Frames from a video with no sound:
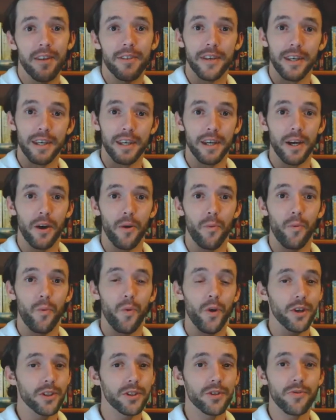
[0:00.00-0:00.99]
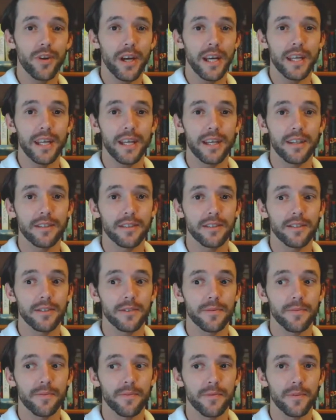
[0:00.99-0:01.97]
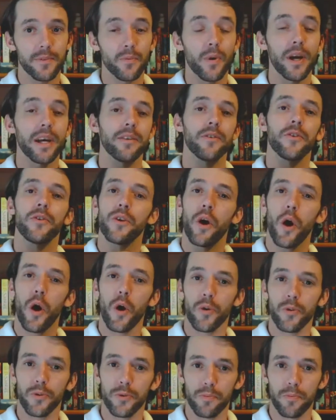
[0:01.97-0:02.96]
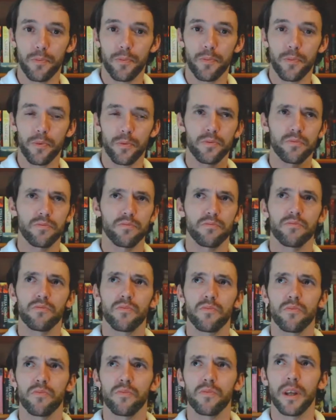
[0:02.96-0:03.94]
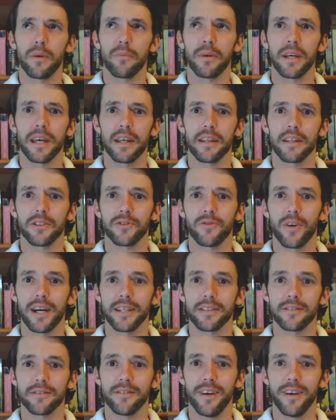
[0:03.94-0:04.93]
The Words of Radiance... Wait, the Oath... Mm, let me get this right.